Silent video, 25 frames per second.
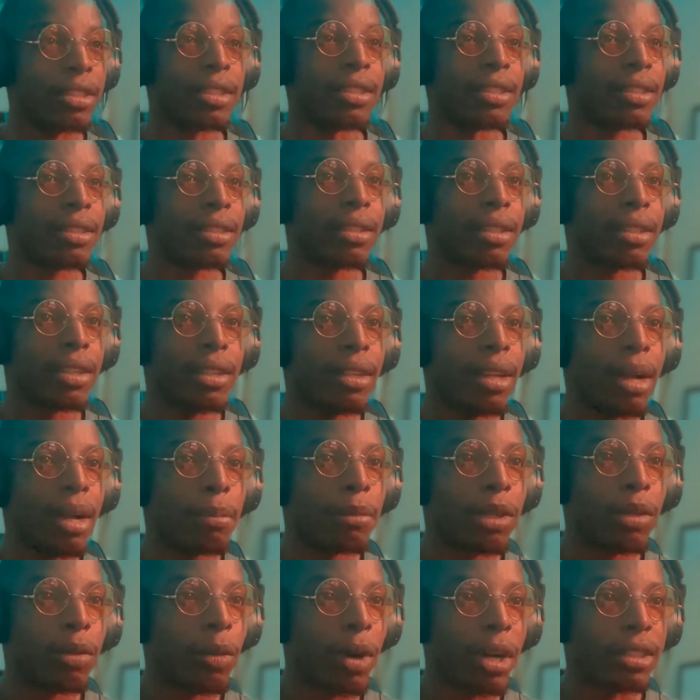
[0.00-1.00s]
this. I'm
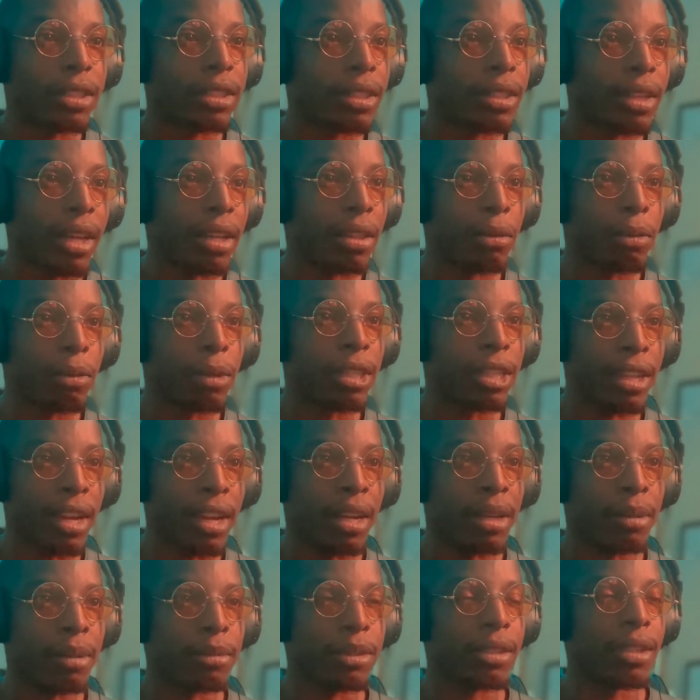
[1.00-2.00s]
gonna watch it like three
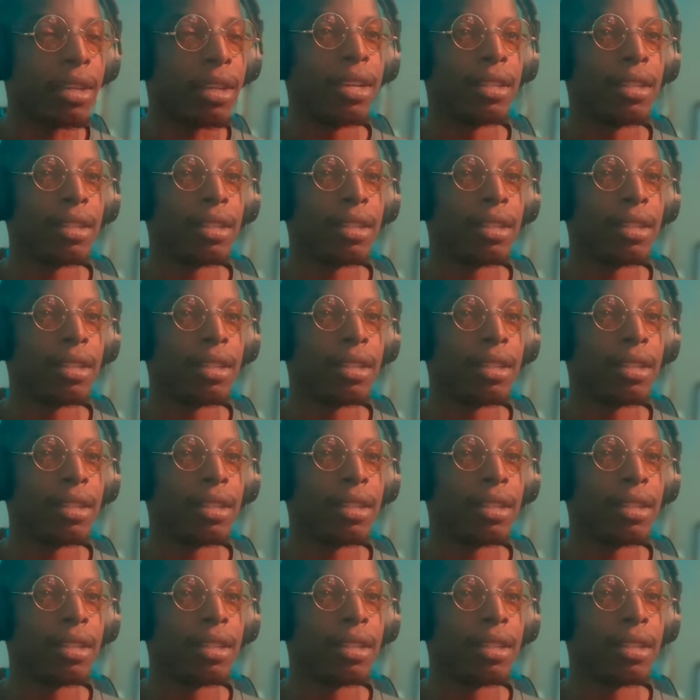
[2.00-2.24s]
times.